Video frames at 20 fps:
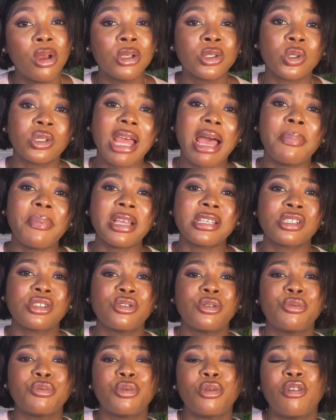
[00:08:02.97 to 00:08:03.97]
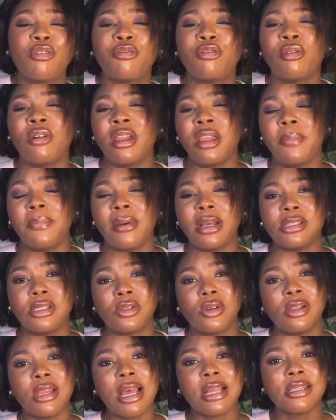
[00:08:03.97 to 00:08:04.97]
so that person ruled for a
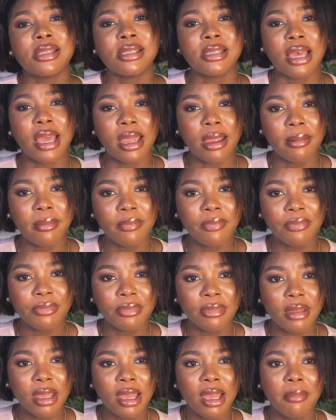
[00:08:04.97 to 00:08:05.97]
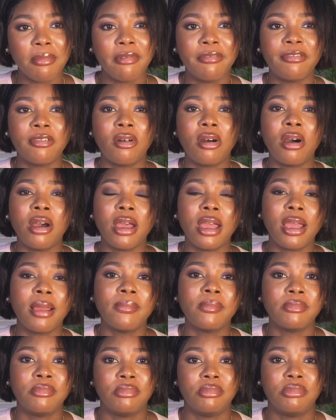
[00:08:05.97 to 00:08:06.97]
particular time before
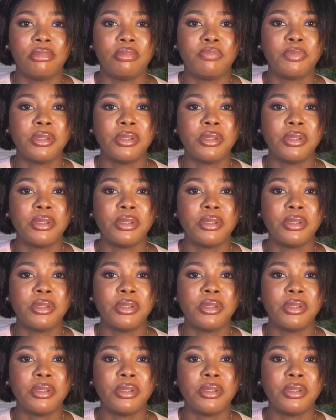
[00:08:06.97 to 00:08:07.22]
um,